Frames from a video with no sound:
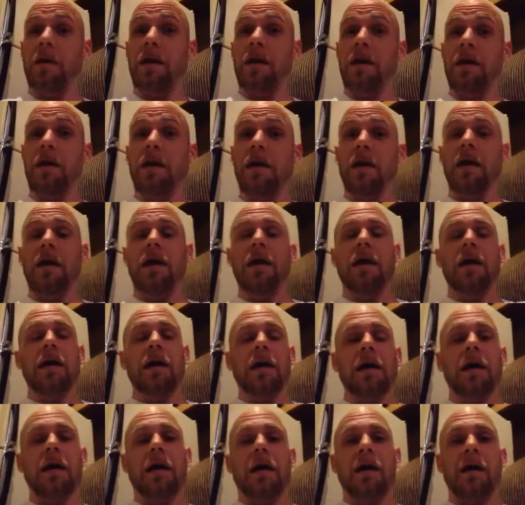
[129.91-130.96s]
me,
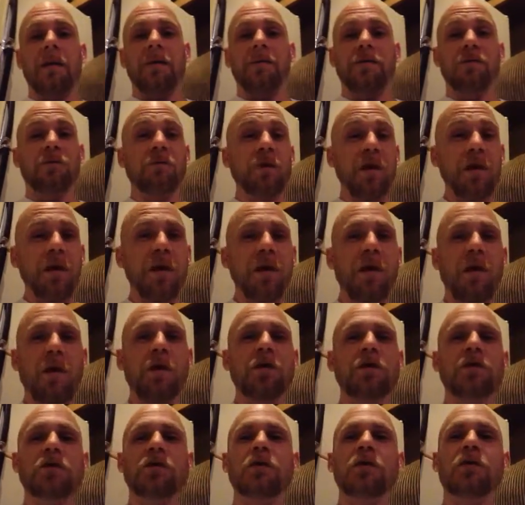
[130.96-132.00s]
it's very
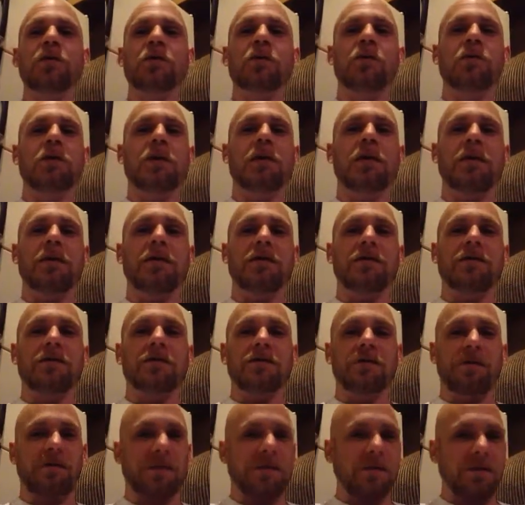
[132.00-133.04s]
hard to do
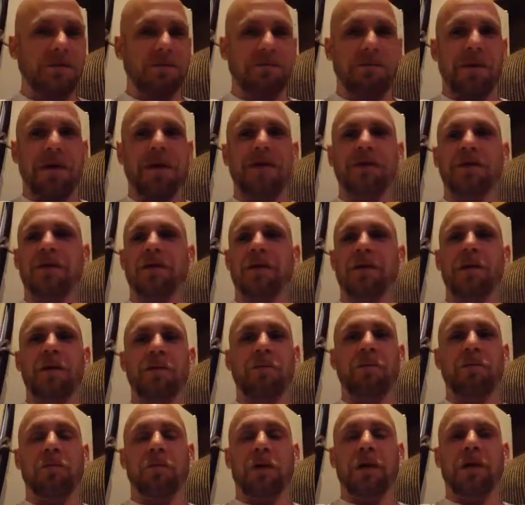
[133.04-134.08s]
because he's basically a
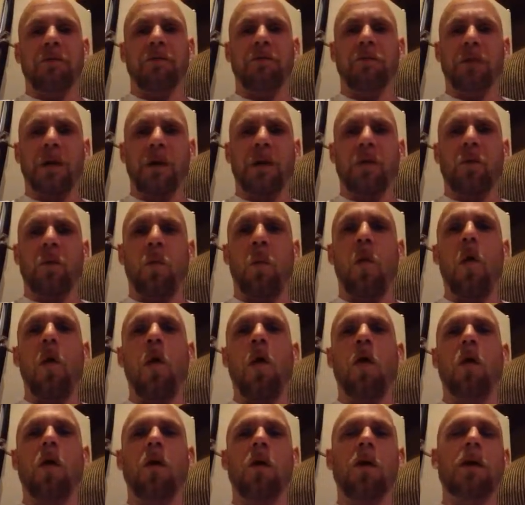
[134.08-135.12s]
brick frickin'
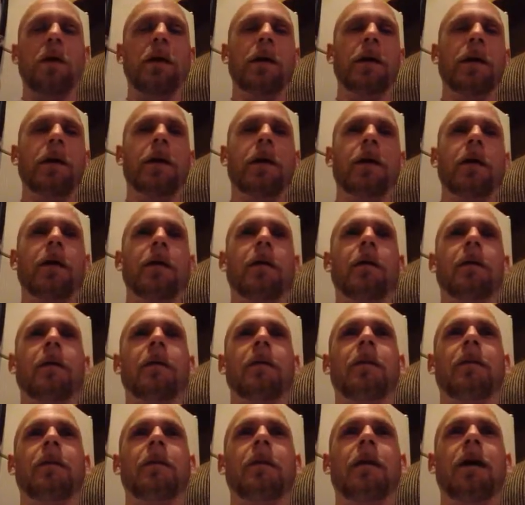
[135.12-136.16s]
wall.
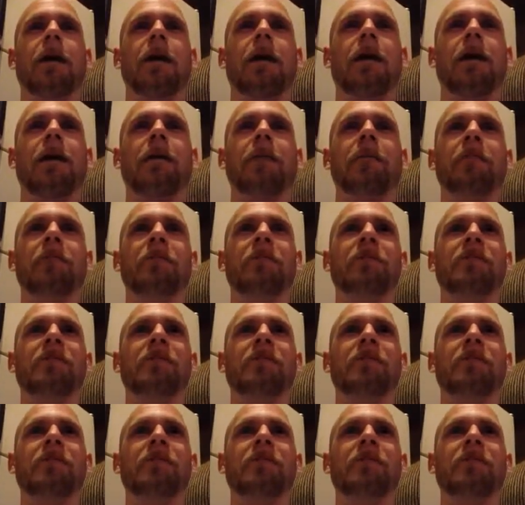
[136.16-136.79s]
But